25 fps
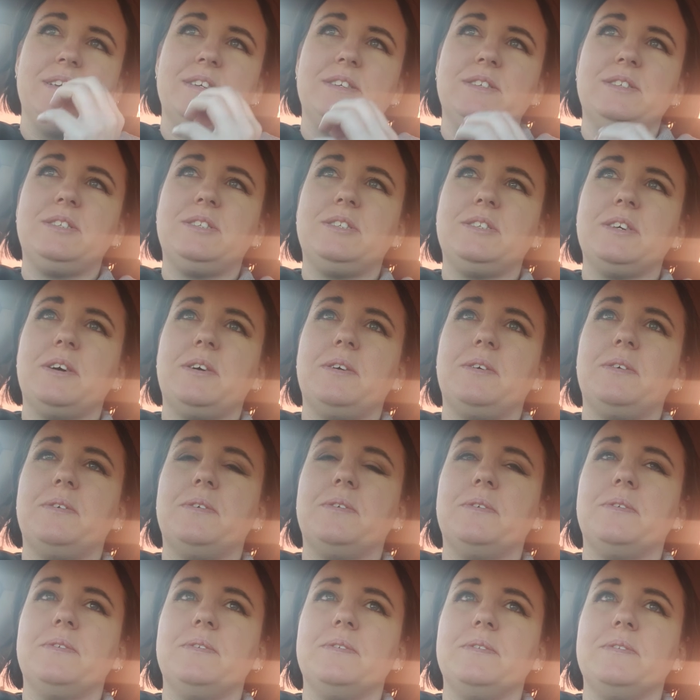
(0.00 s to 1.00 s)

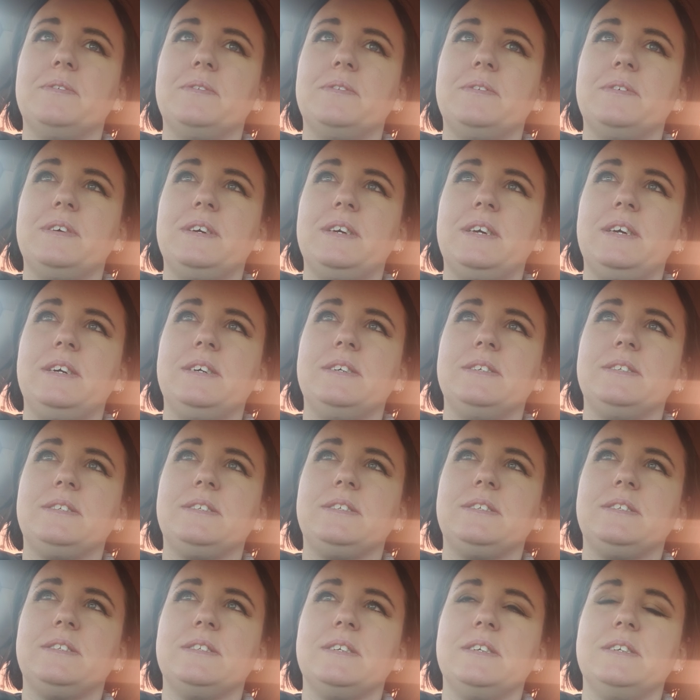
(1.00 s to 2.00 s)
So
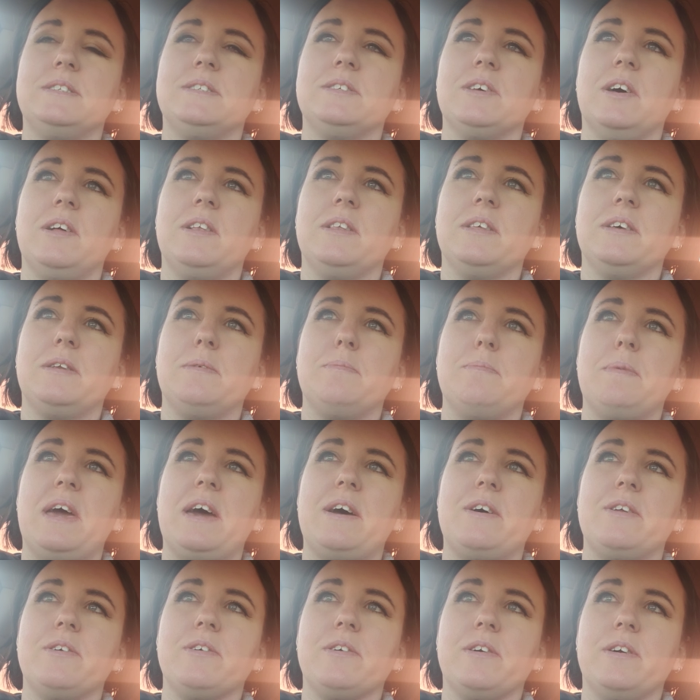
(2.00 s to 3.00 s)
it's all in a
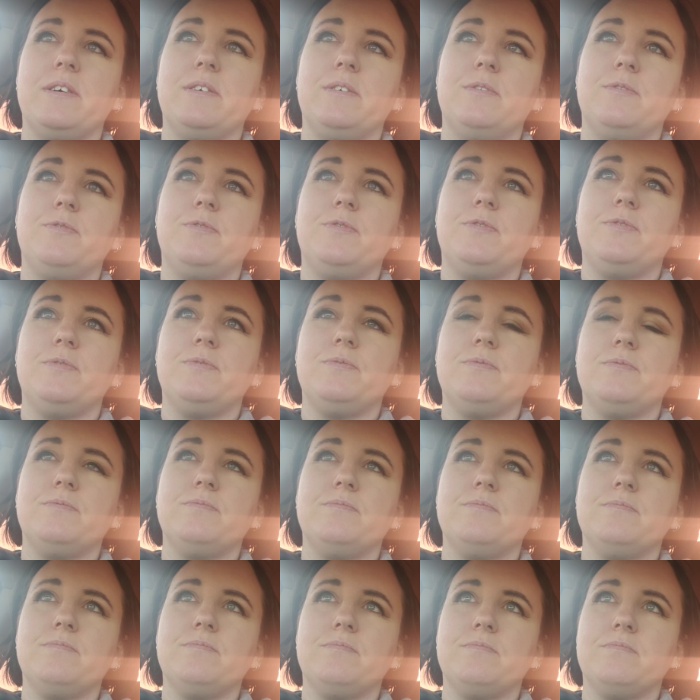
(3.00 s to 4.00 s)
matter of
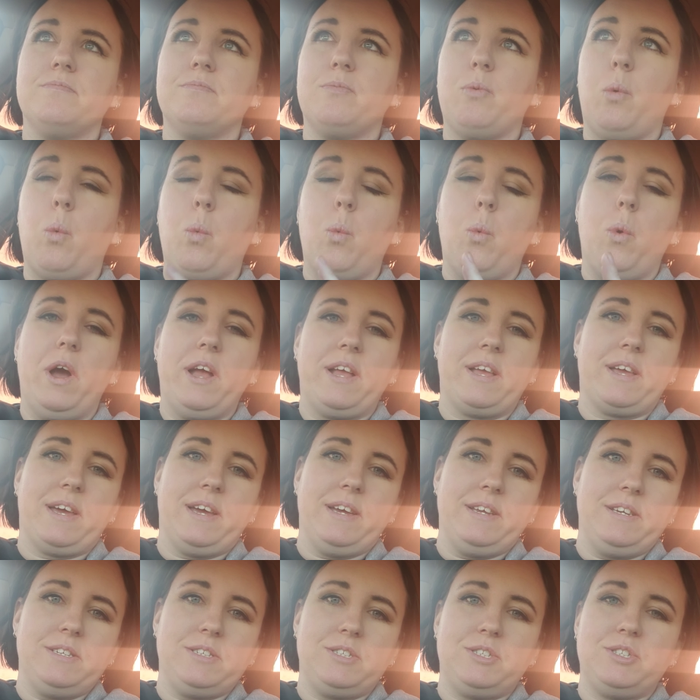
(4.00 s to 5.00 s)
what
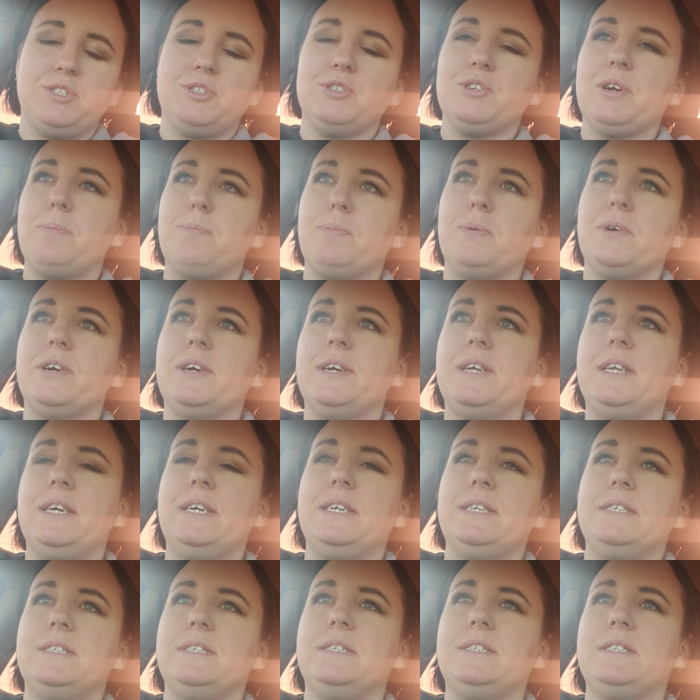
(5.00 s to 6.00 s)
kind of stripper it
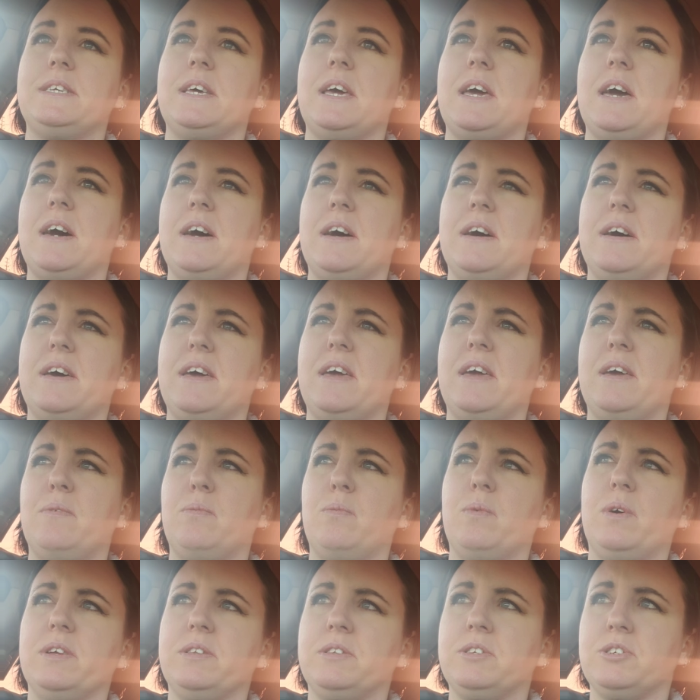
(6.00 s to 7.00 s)
is,
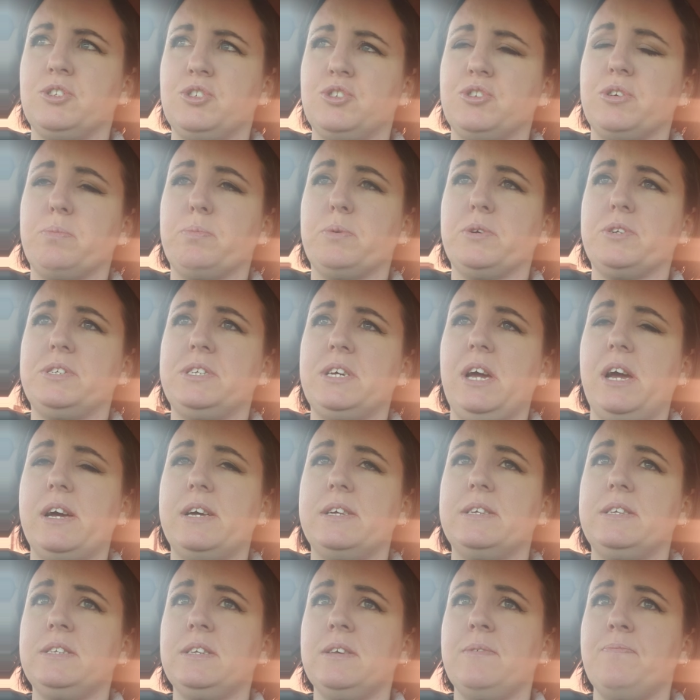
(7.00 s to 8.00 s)
and what the stripper
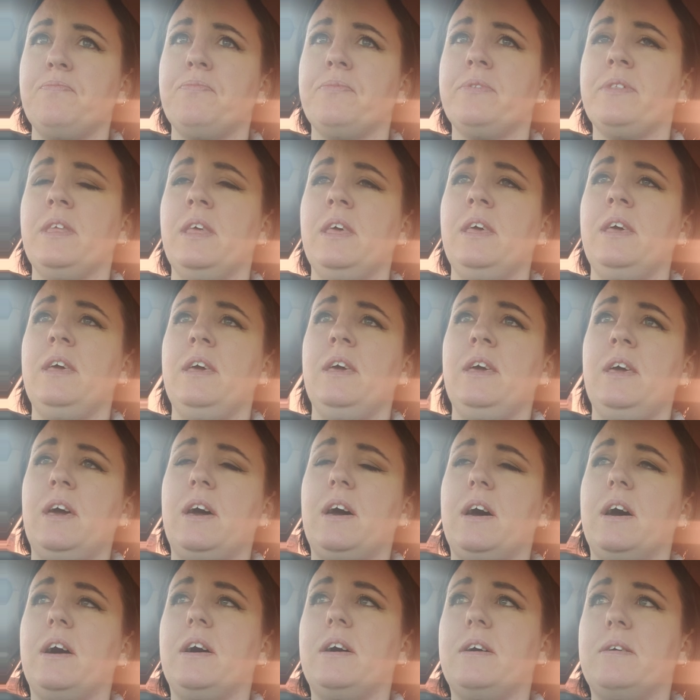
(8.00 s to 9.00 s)
does.
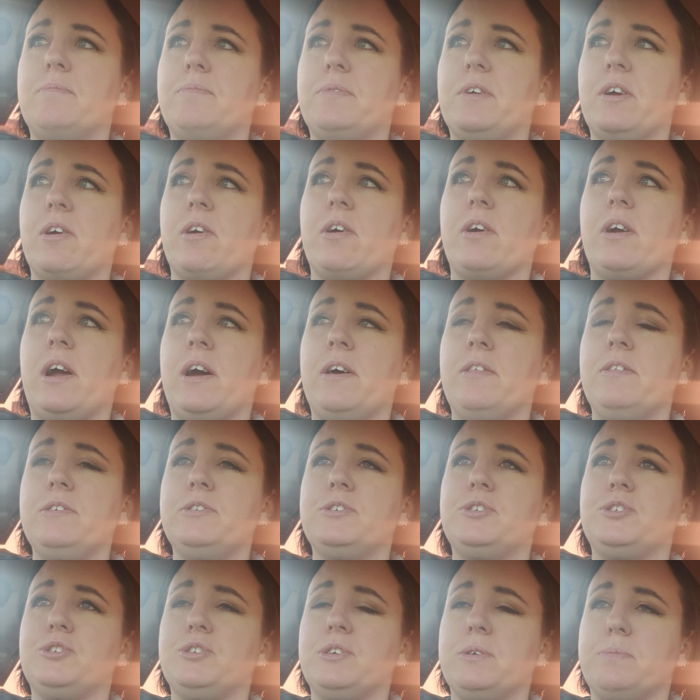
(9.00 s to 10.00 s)
There are other
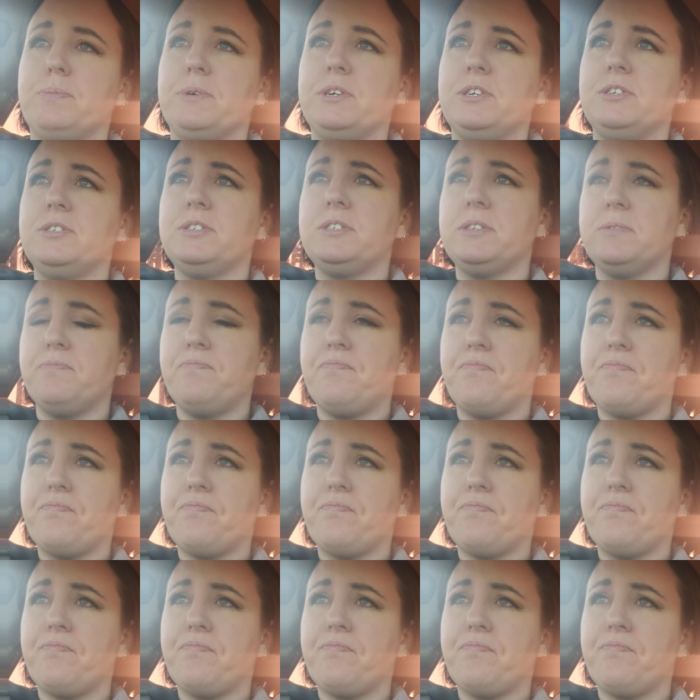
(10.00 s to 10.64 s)
strippers.